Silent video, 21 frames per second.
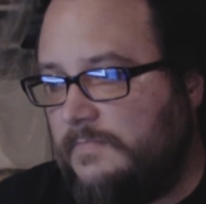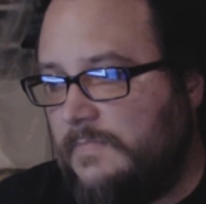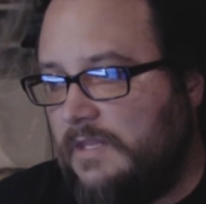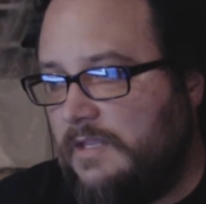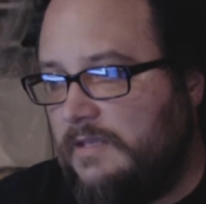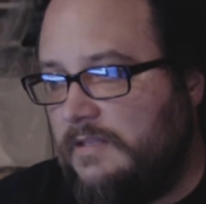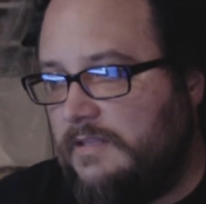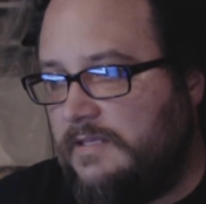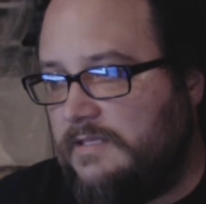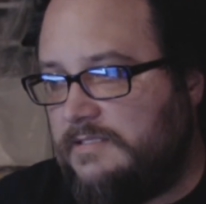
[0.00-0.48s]

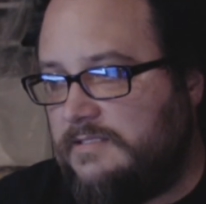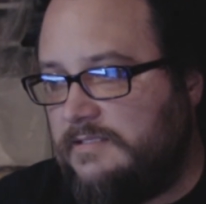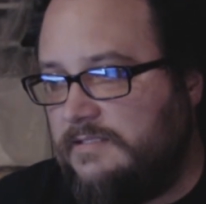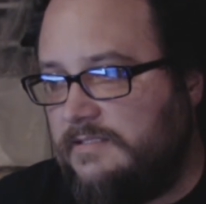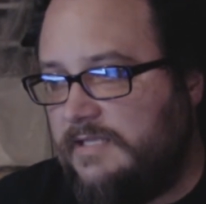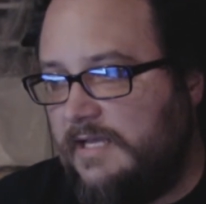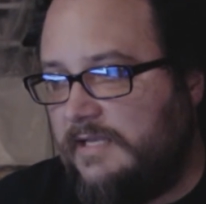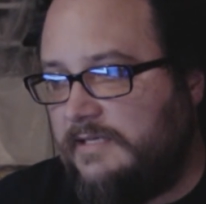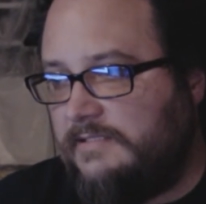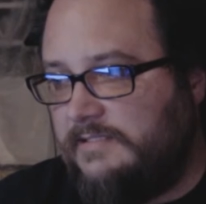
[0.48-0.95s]
this
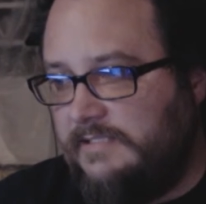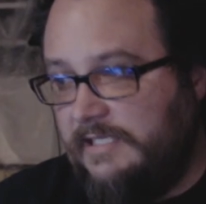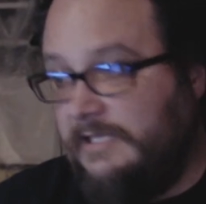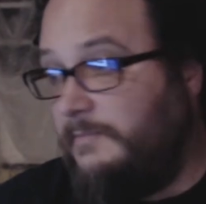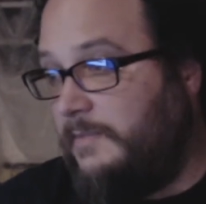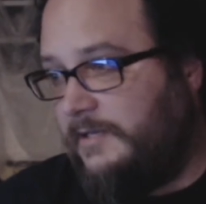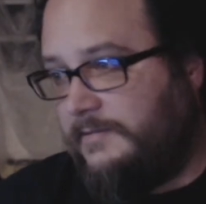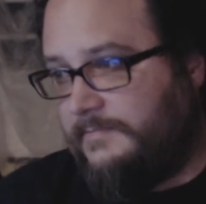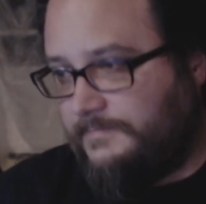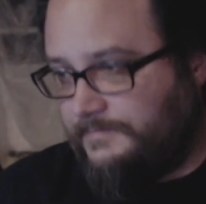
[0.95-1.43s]
dead
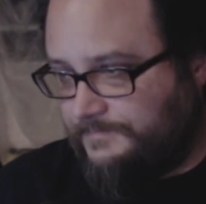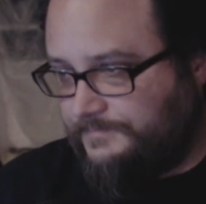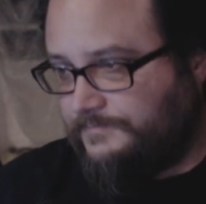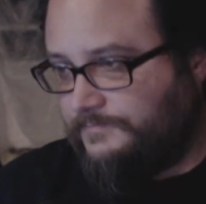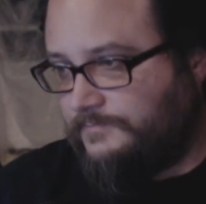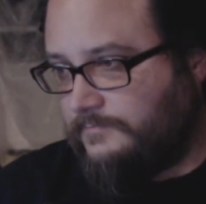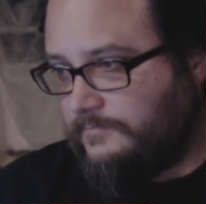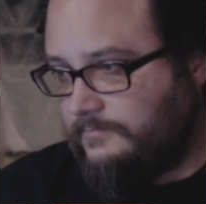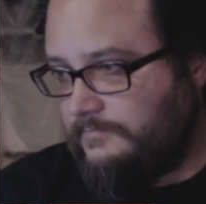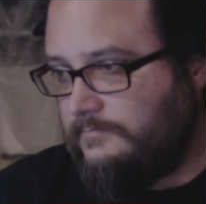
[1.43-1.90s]
demon.
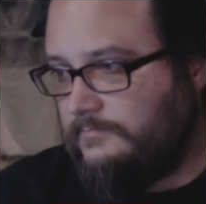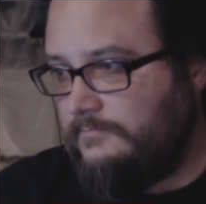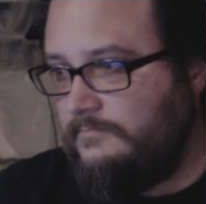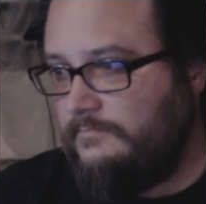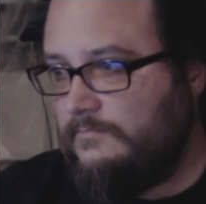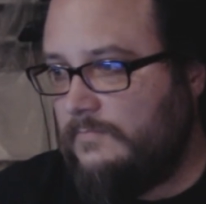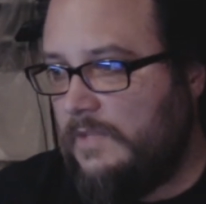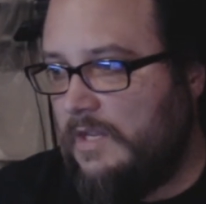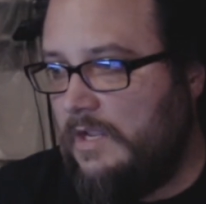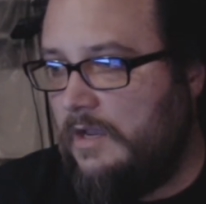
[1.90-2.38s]

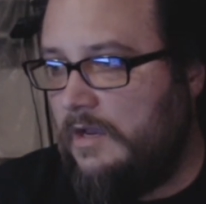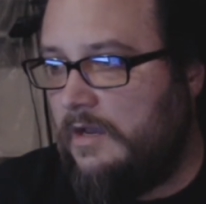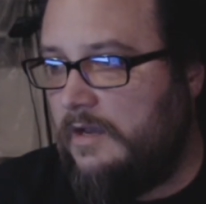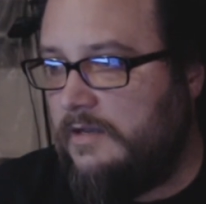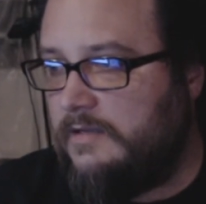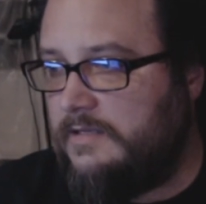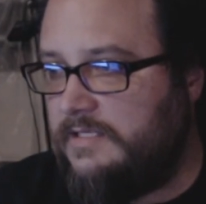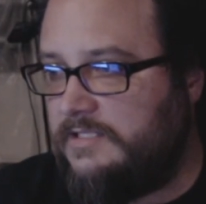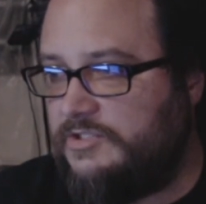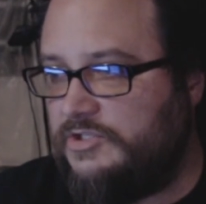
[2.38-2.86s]

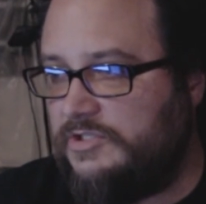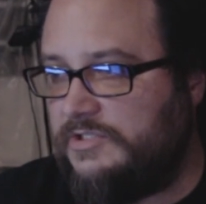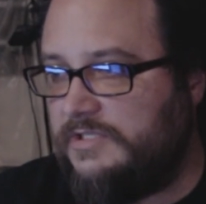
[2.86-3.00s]
It's